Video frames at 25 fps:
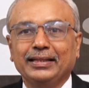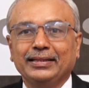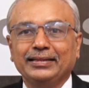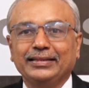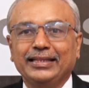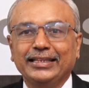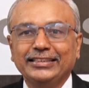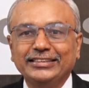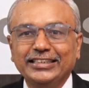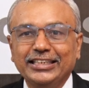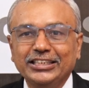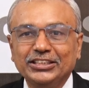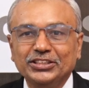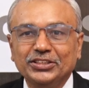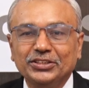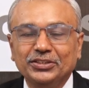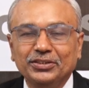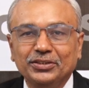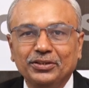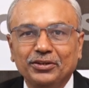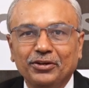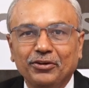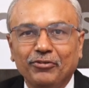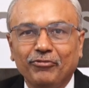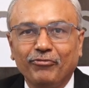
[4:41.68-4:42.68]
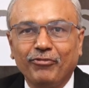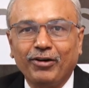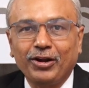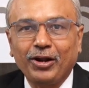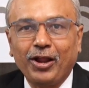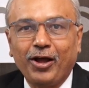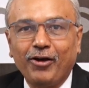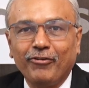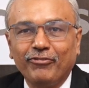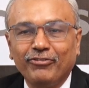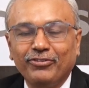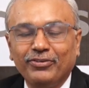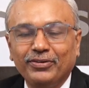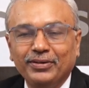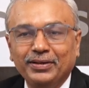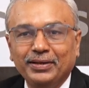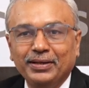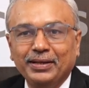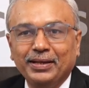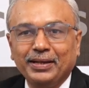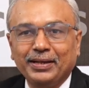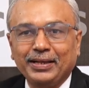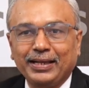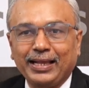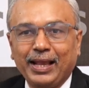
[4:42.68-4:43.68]
This is one of
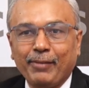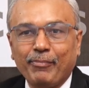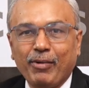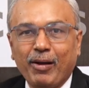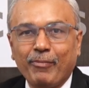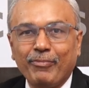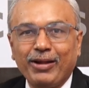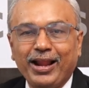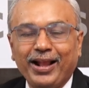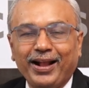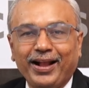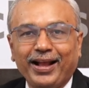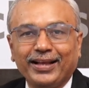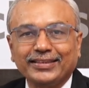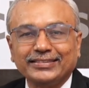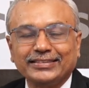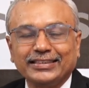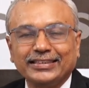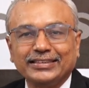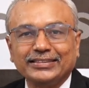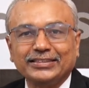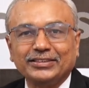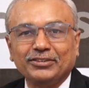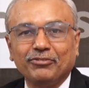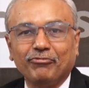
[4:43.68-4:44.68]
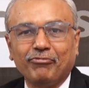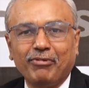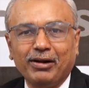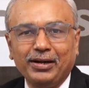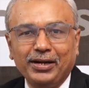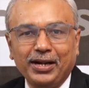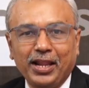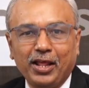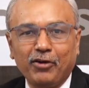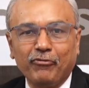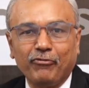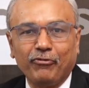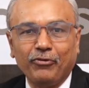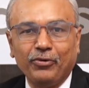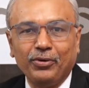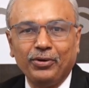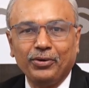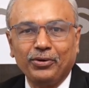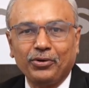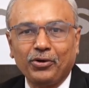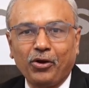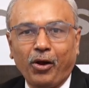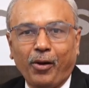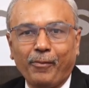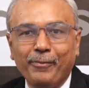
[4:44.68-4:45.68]
Capablanca's
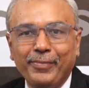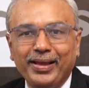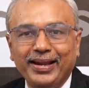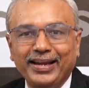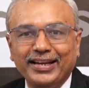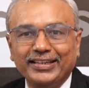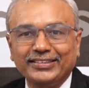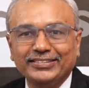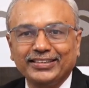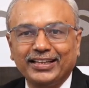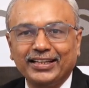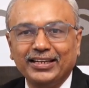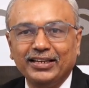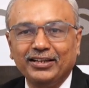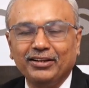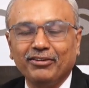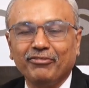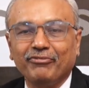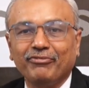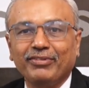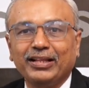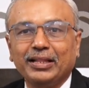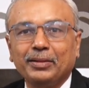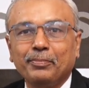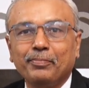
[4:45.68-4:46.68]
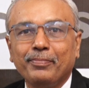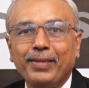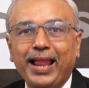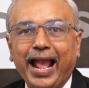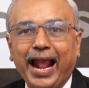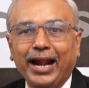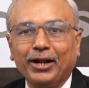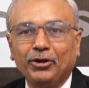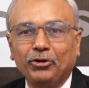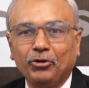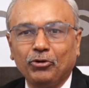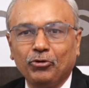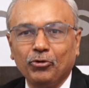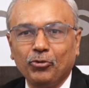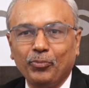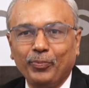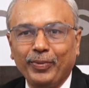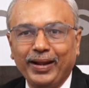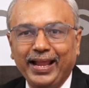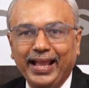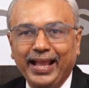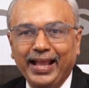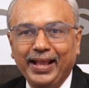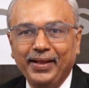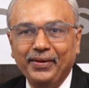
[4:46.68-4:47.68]
wonderful combination with black to
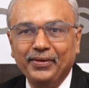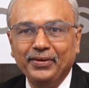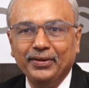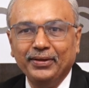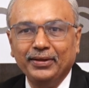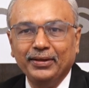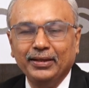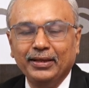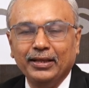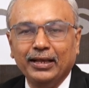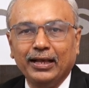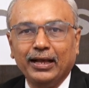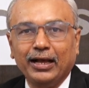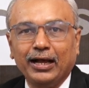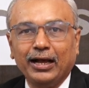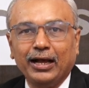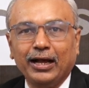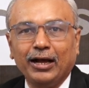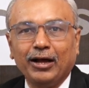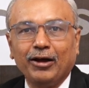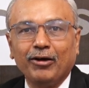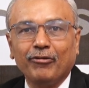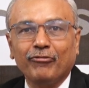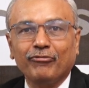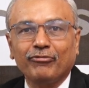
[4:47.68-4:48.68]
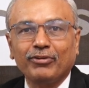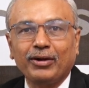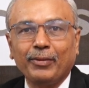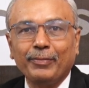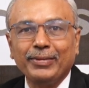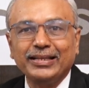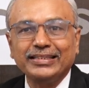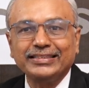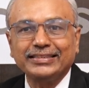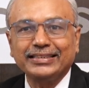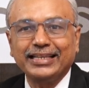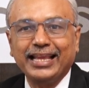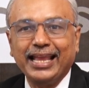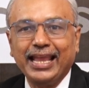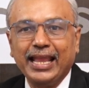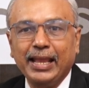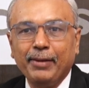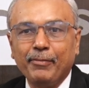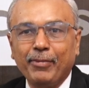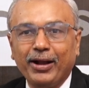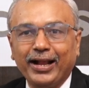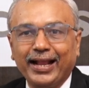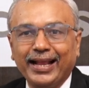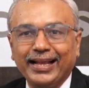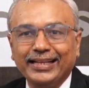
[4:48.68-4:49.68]
play from his
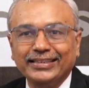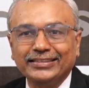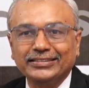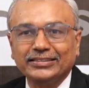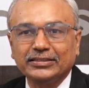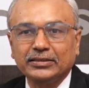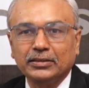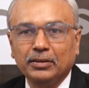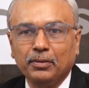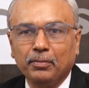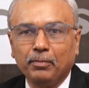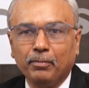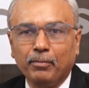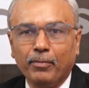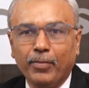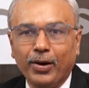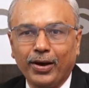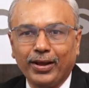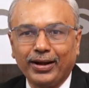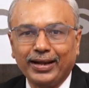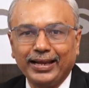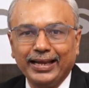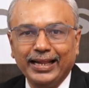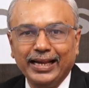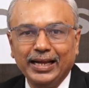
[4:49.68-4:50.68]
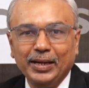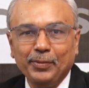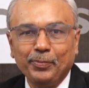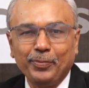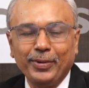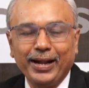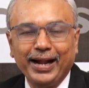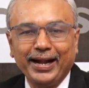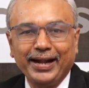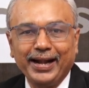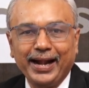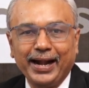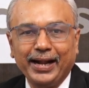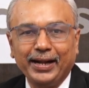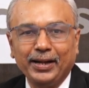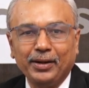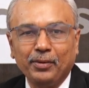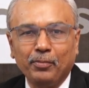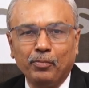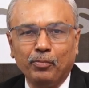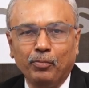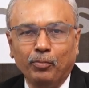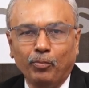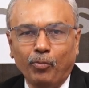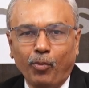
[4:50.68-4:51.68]
game against Berlin, played
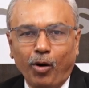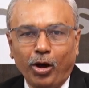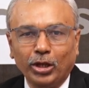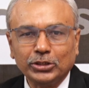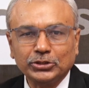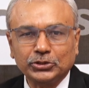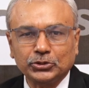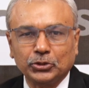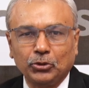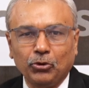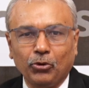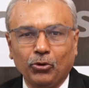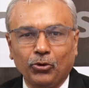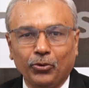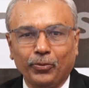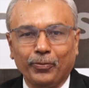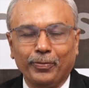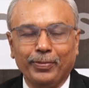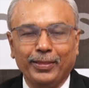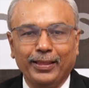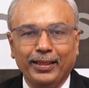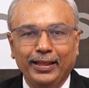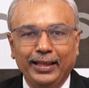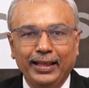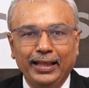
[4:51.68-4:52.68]
at Moscow.